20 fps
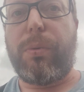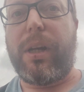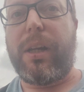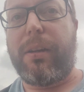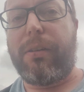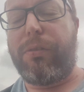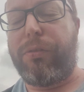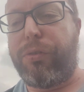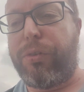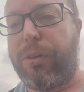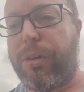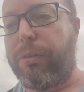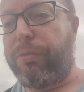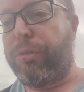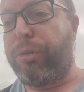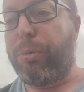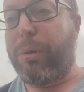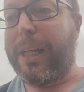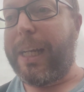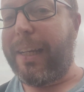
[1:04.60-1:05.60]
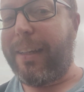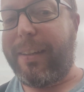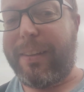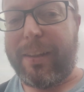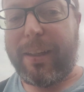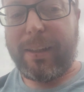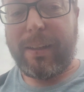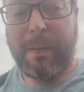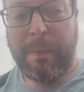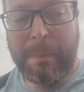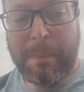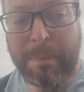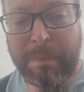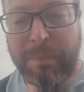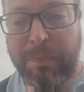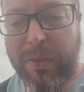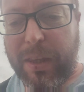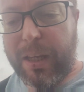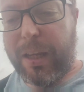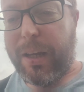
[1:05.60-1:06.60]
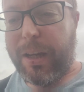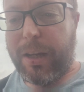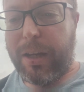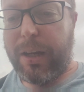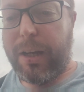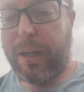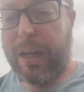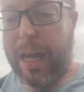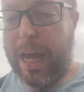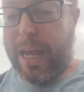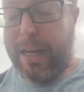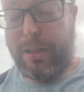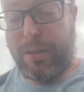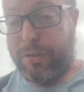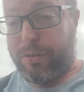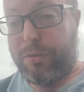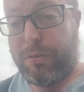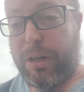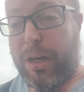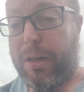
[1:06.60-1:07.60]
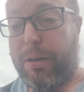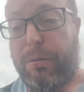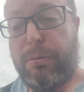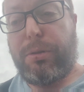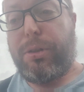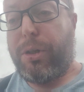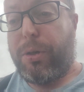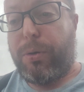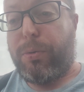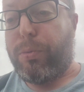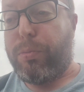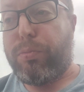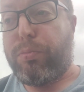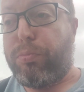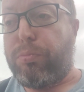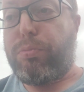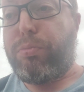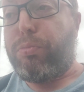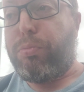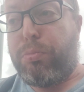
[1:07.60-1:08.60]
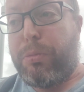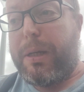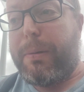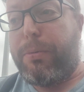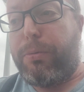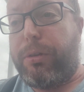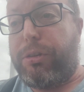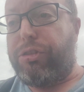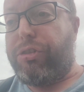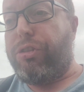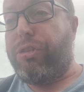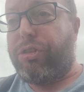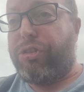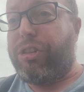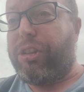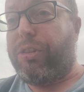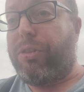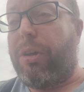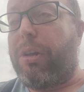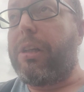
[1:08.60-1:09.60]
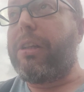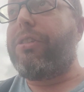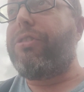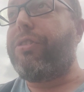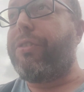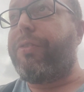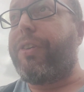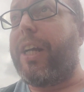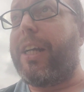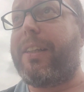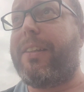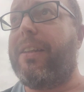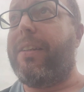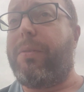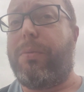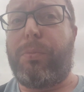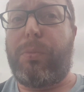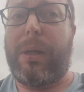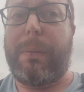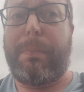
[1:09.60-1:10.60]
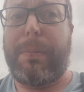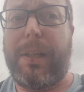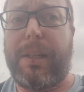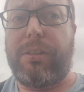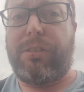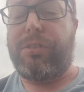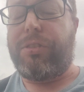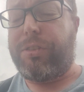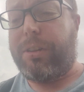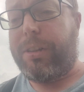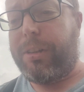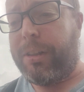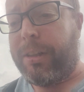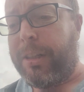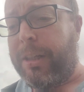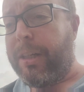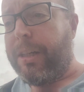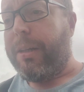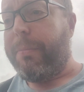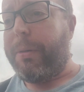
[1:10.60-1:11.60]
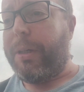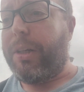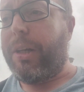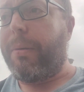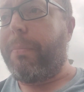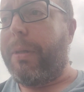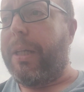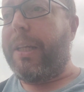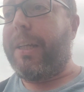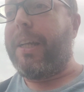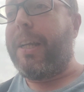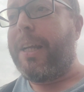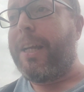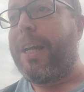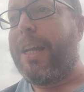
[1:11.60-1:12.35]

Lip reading: way of doing anything, and maybe we should just acknowledge the fact that web pages are becoming